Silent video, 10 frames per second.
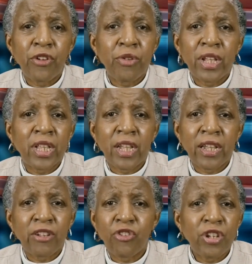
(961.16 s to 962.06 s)
do anything
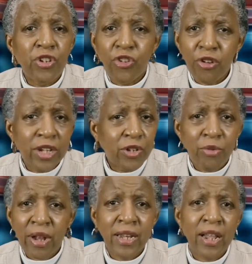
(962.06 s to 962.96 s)
else, you need to join us
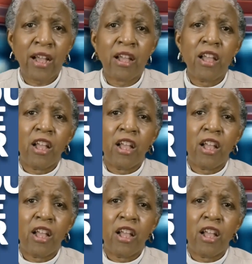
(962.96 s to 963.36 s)
right now.